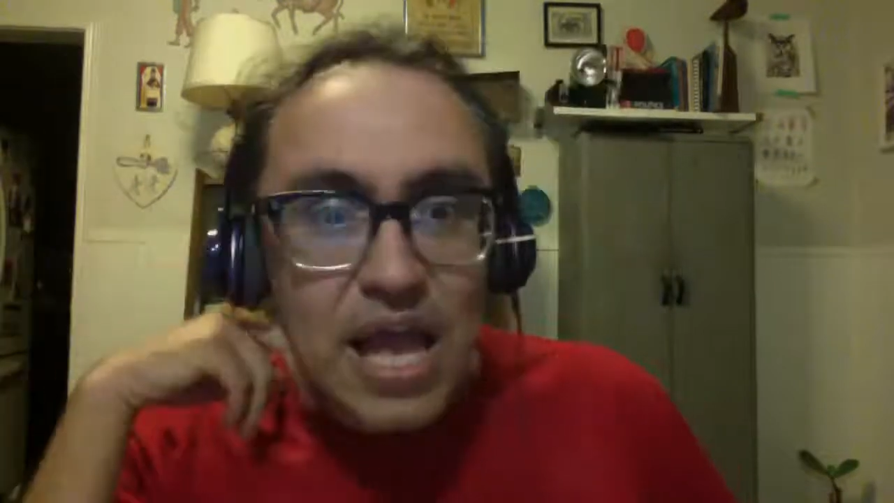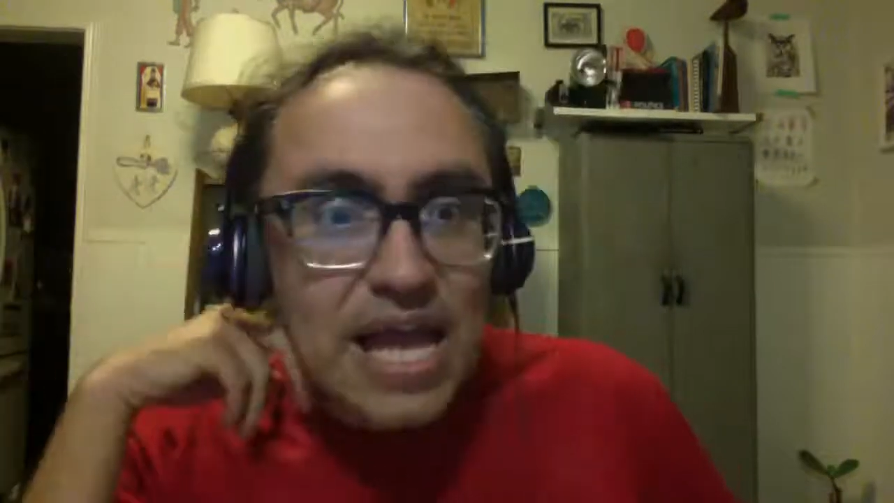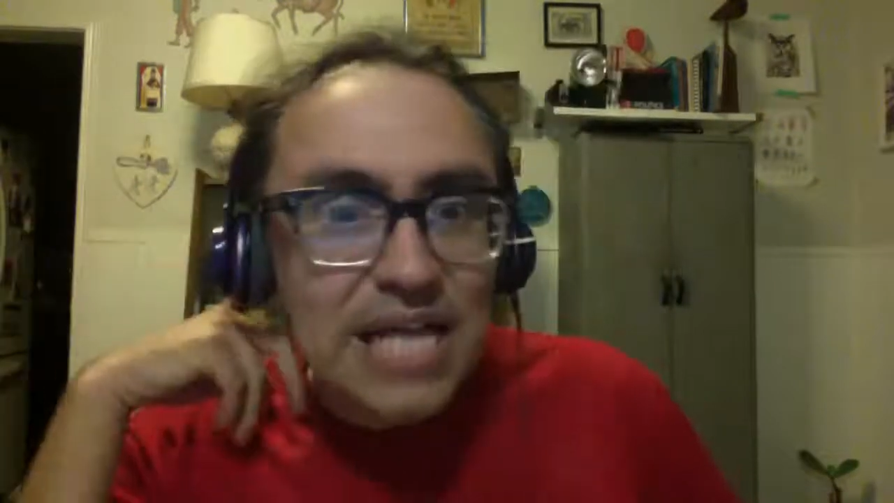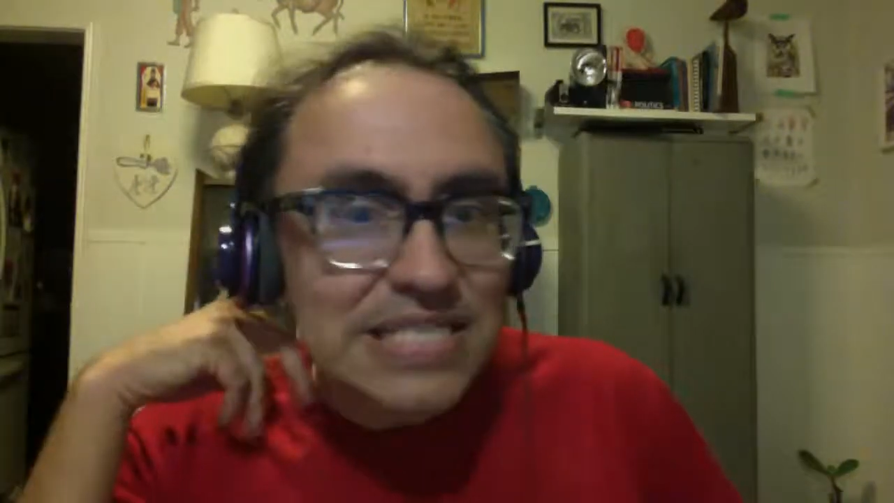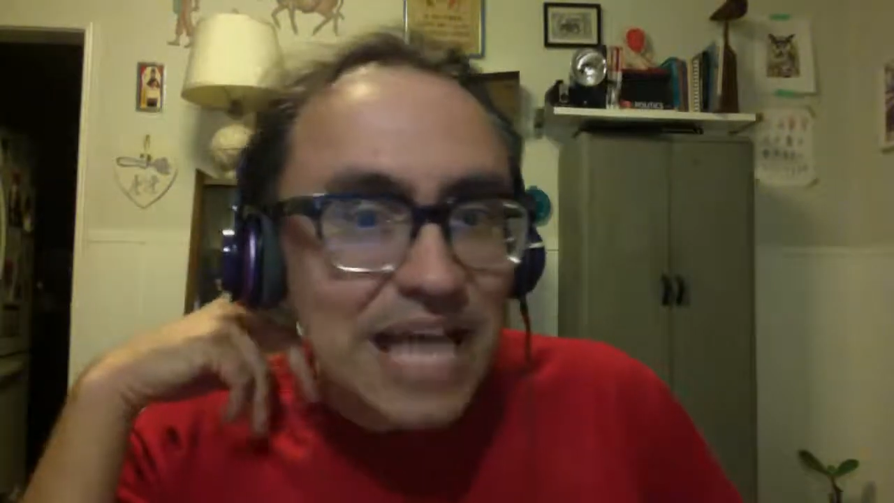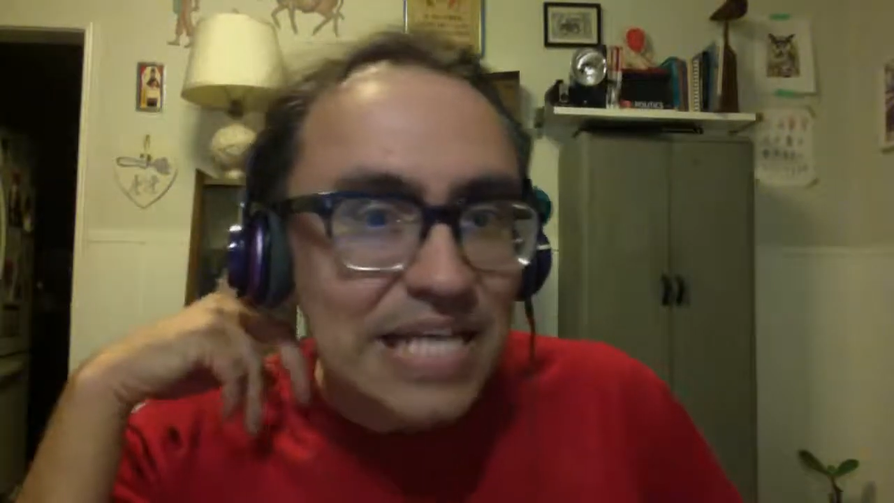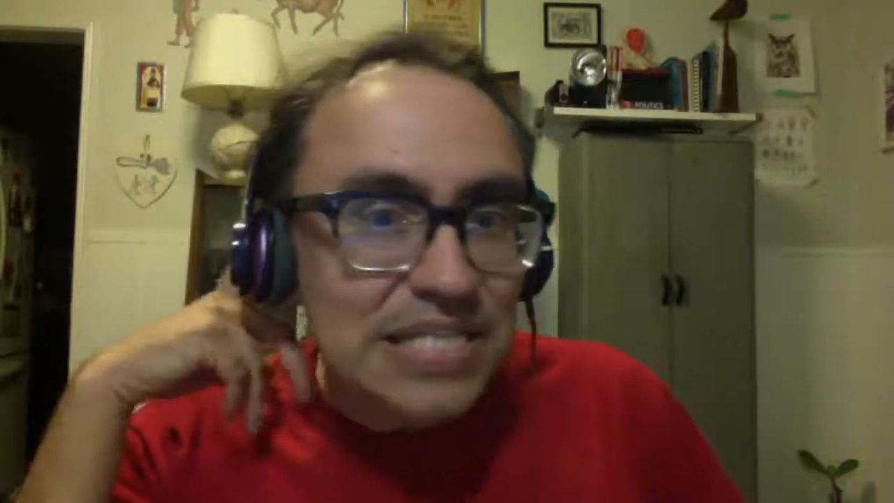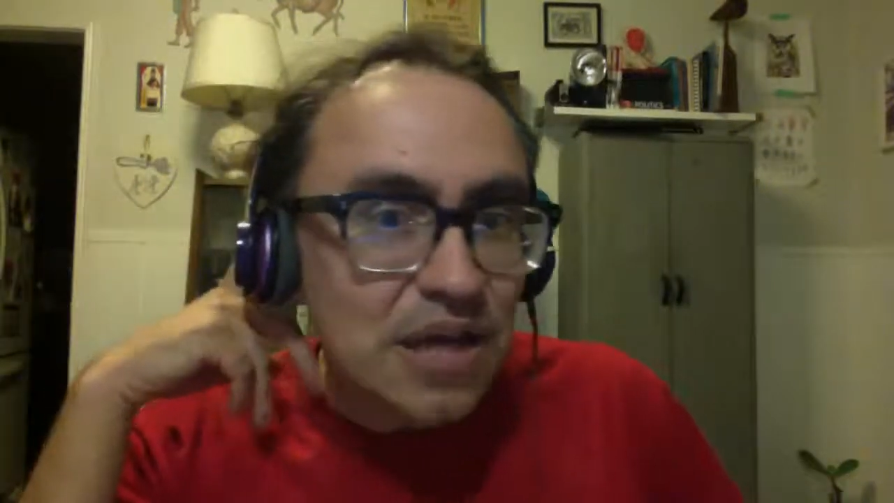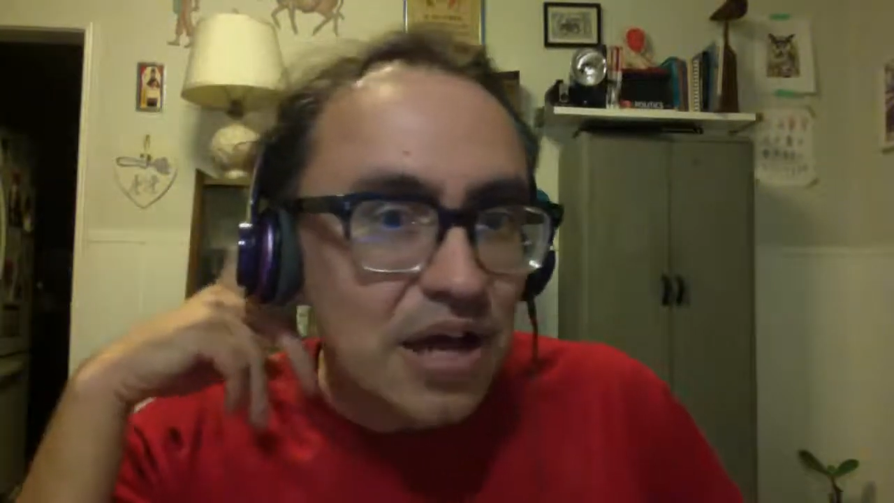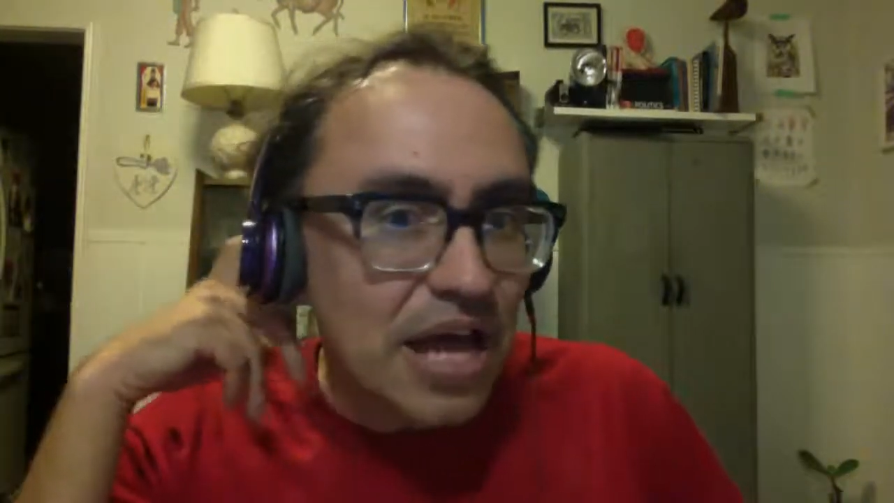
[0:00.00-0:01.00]
saddest
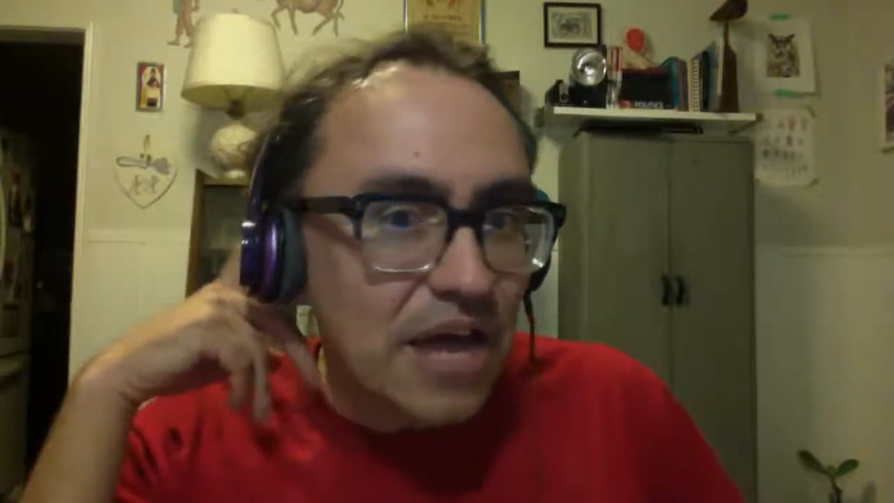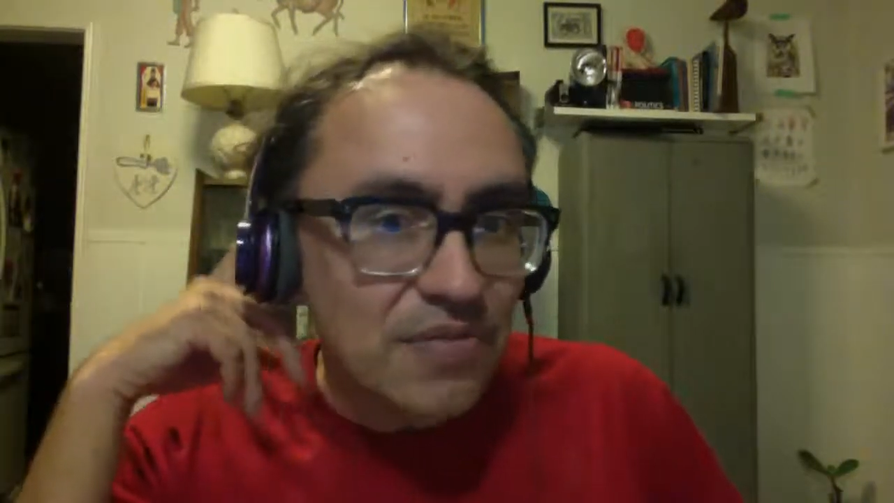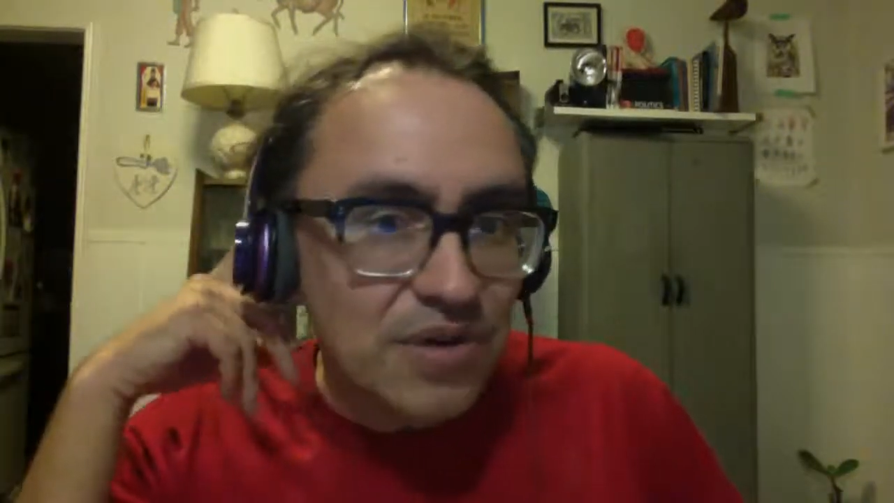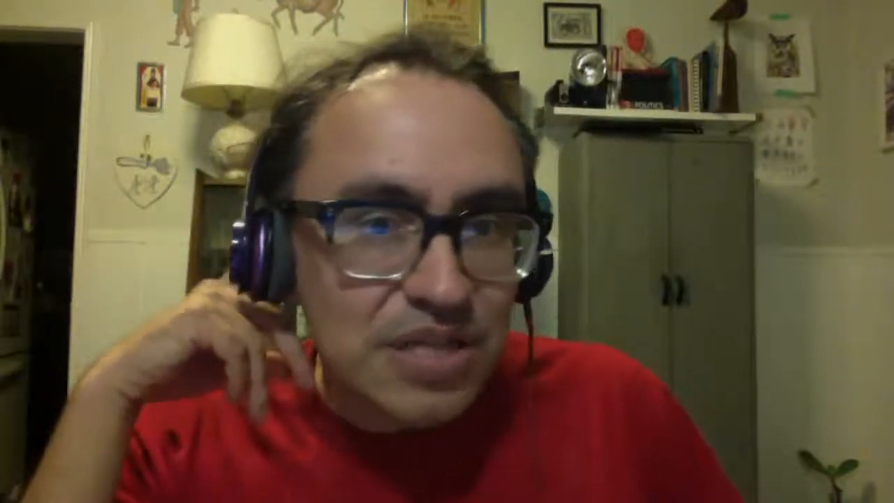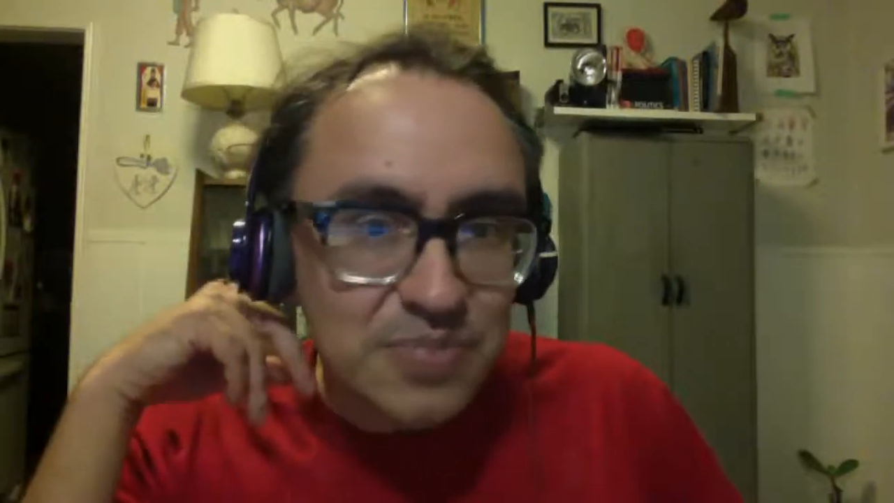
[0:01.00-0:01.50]
song ever is